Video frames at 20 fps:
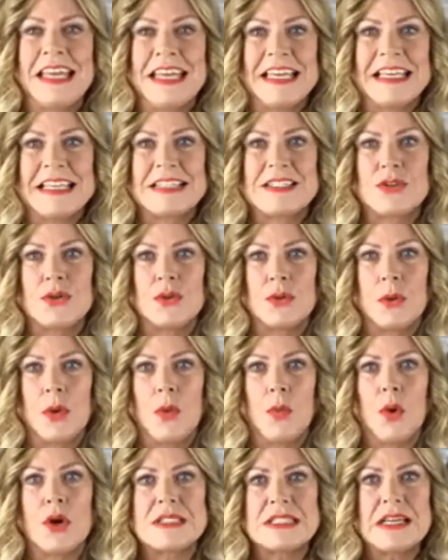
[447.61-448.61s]
So
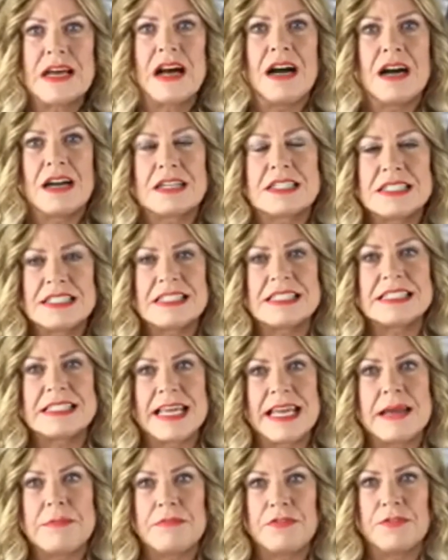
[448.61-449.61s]
what's the hardest
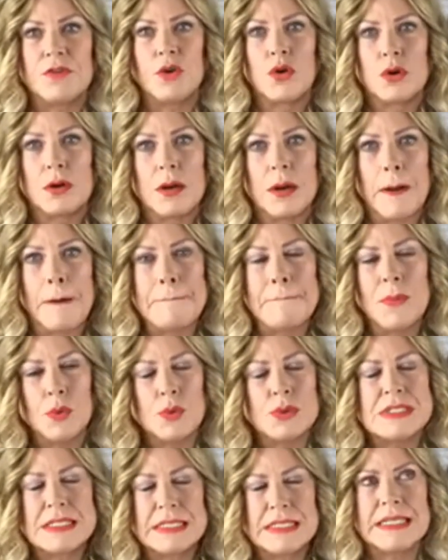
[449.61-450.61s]
step for
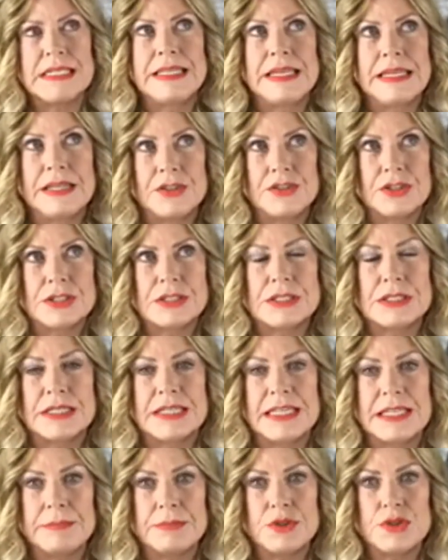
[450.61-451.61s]
most teenagers to
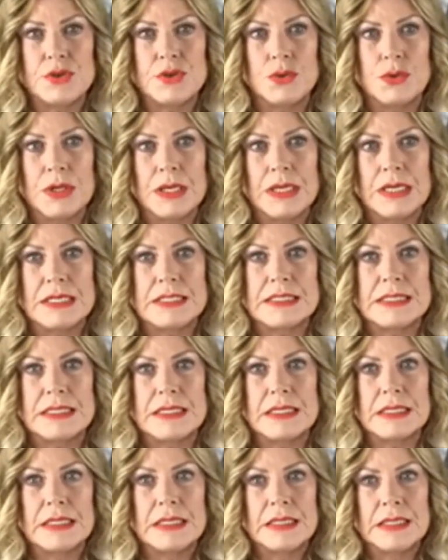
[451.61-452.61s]
keep to? Is
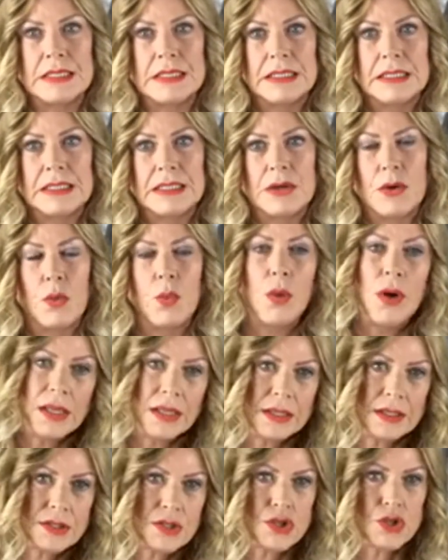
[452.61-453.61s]
it
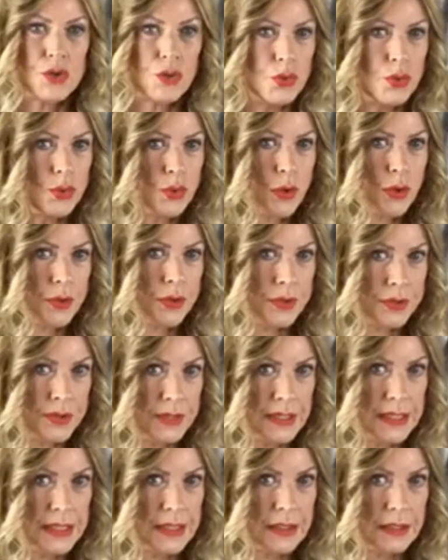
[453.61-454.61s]
1, 2 or
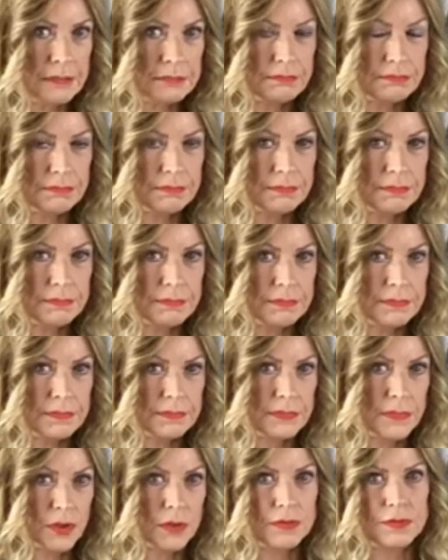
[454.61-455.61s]
3
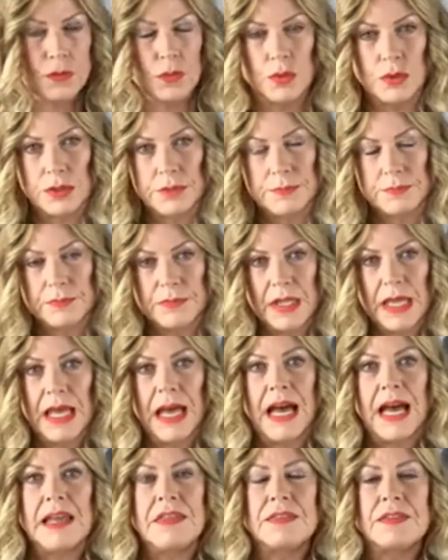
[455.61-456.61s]
or 4?
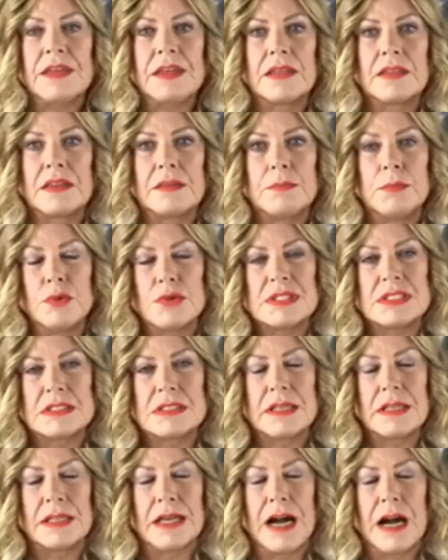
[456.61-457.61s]
I think
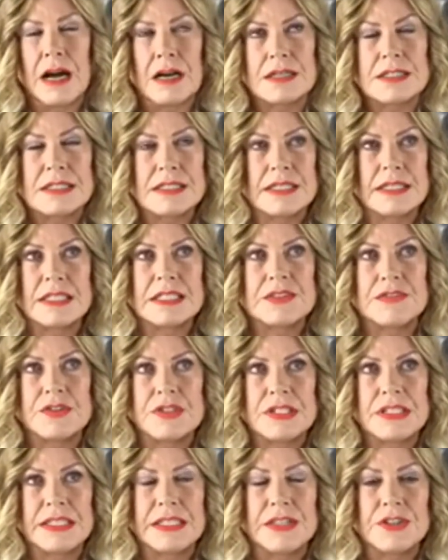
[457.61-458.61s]
the hardest thing is for
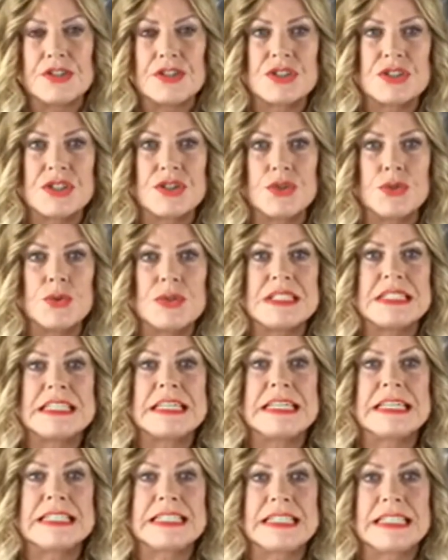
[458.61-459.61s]
teenagers to do is the
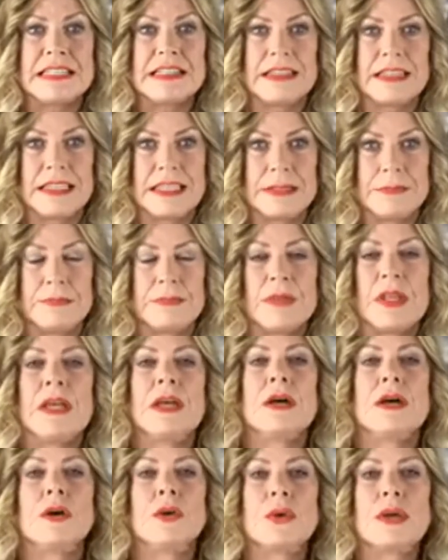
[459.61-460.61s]
eating thing.
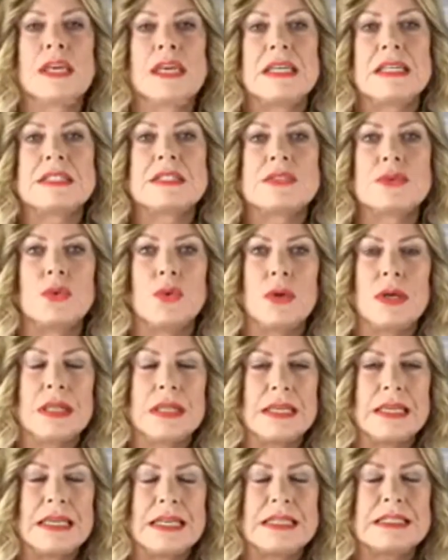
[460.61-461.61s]
Okay, so
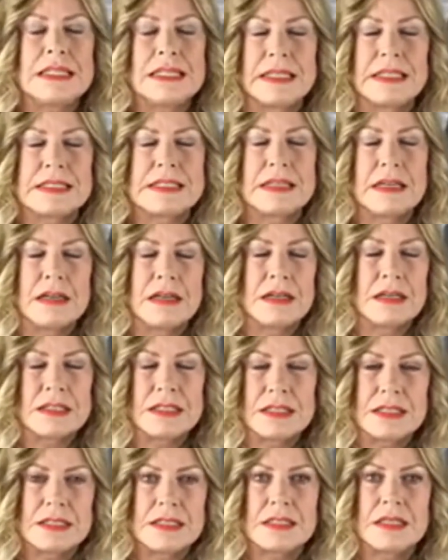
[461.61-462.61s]
the eating is the
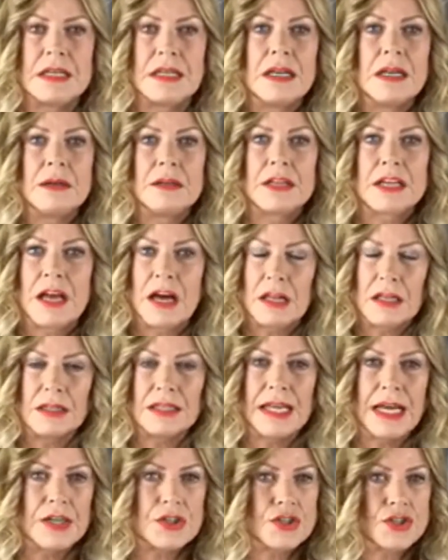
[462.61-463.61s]
hardest. Cutting
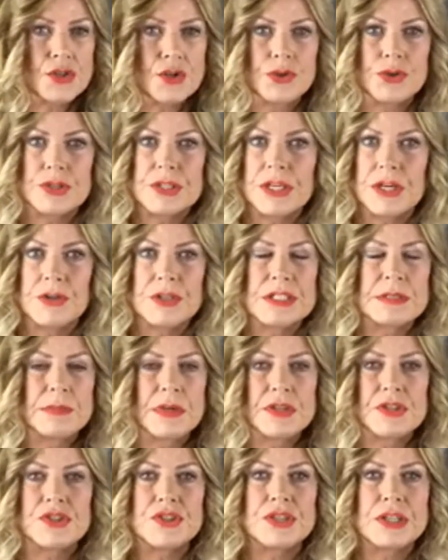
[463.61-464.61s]
that sugar down as
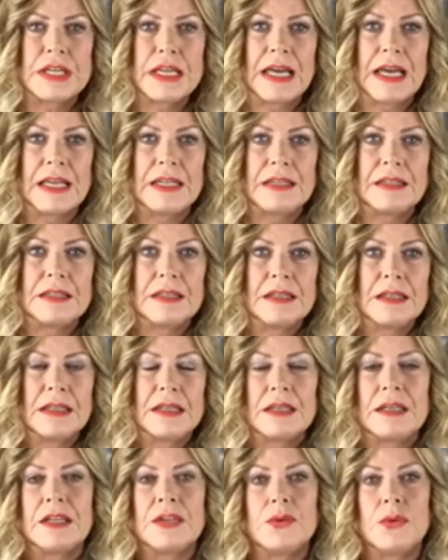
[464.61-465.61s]
much as you can.
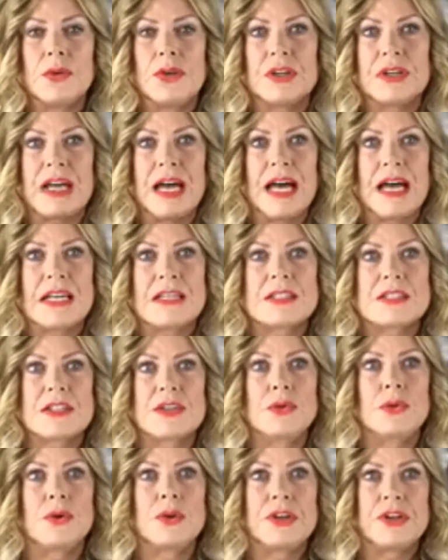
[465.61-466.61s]
You know, you're at
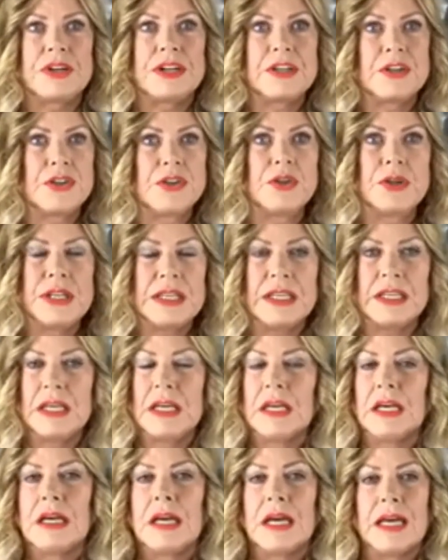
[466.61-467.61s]
school or you're at uni,
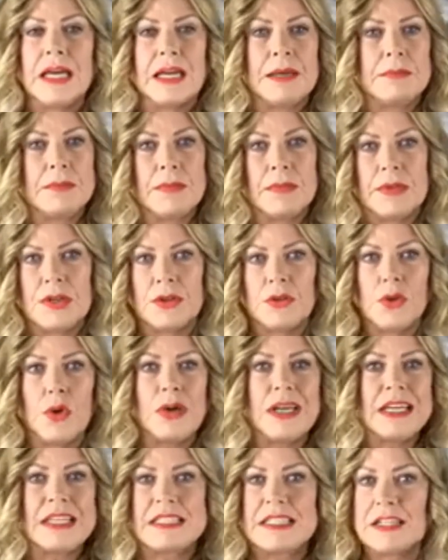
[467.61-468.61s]
you're not
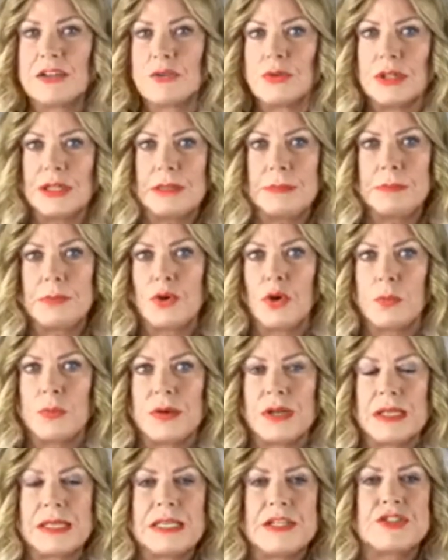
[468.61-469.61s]
eating really
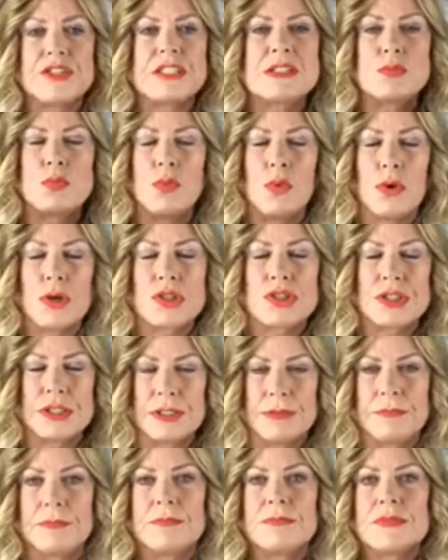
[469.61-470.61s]
properly, just watch it.
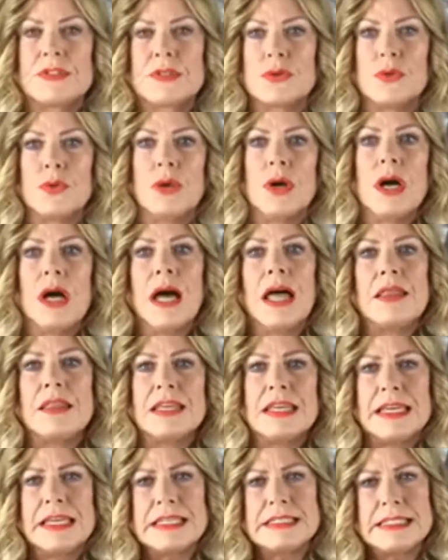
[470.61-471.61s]
So the
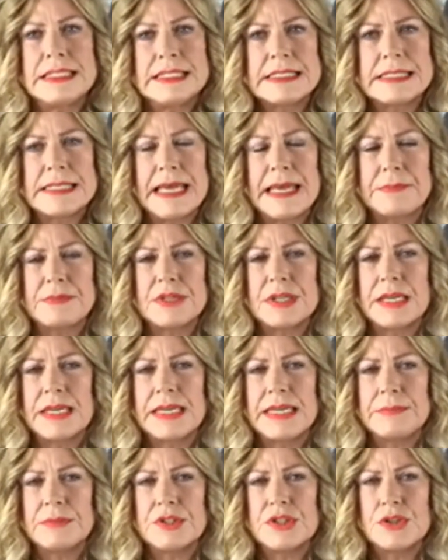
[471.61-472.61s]
easy step to
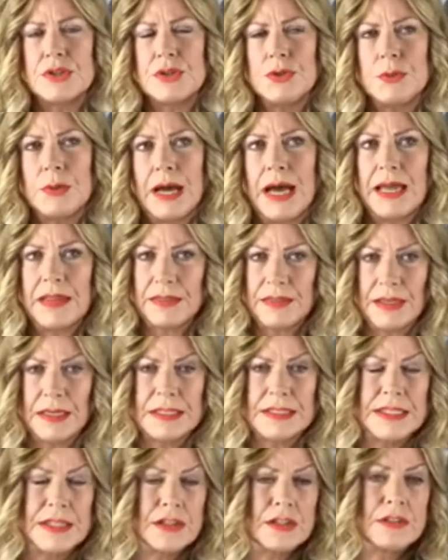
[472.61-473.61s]
keep to, I think
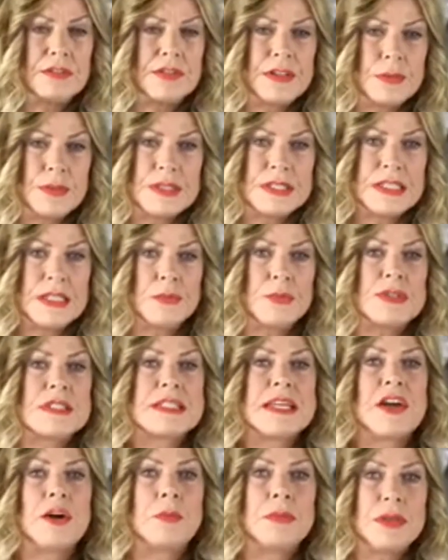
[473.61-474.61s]
Dale, if he was here, would
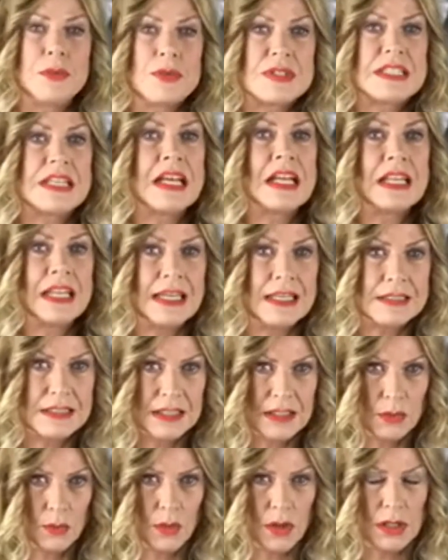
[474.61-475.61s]
tell me it was a
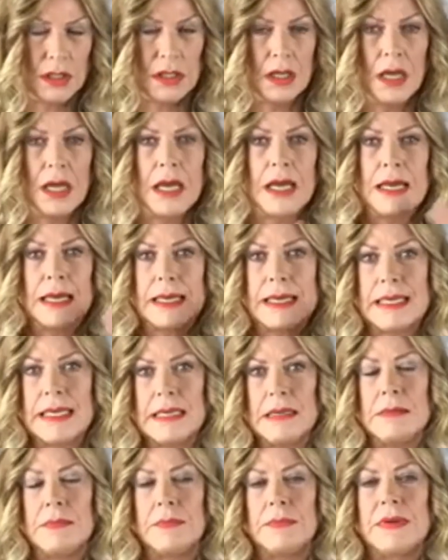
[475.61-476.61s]
cleansing one.
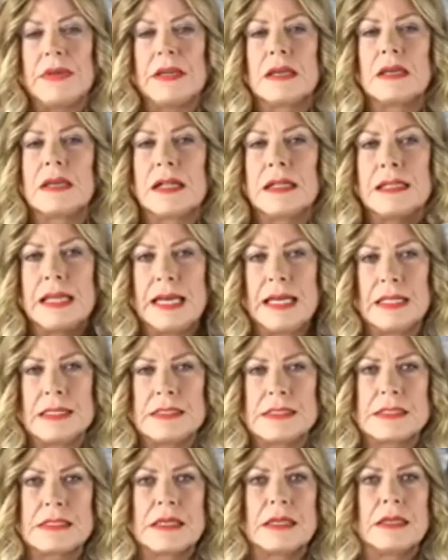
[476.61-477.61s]
Keep it
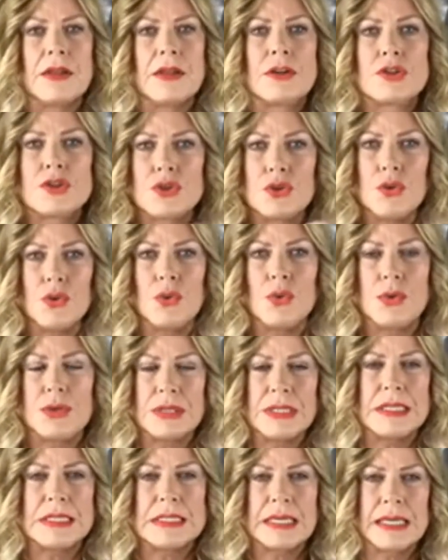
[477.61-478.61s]
cleansed
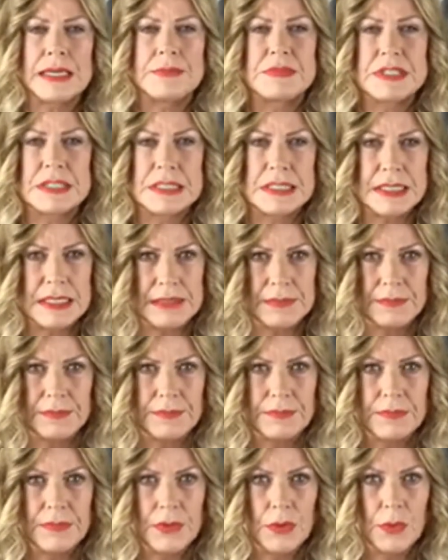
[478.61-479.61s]
2-3 times a day,
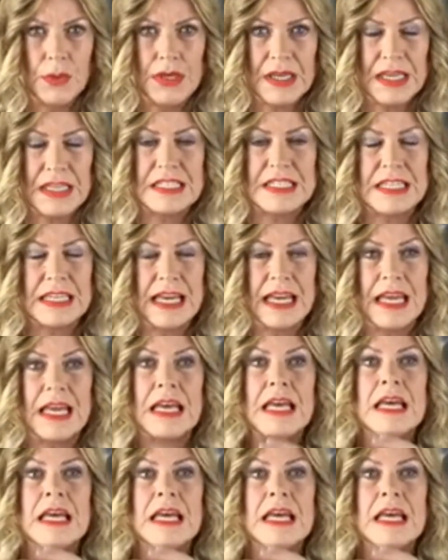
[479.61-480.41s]
okay, to get